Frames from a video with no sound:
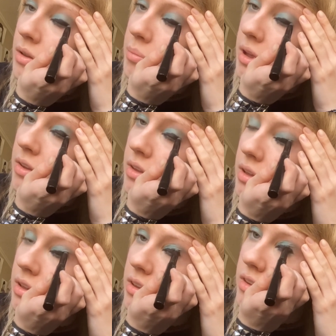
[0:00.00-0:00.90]

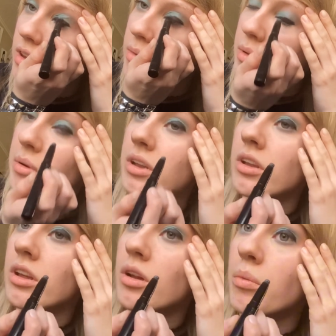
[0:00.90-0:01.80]
Basically the same that we
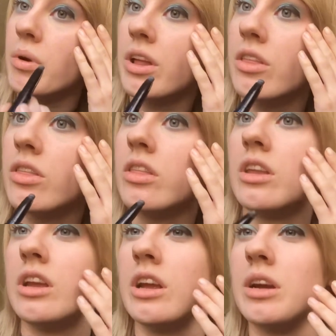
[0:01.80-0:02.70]
did with
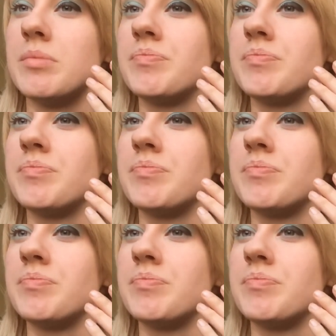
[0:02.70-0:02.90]
the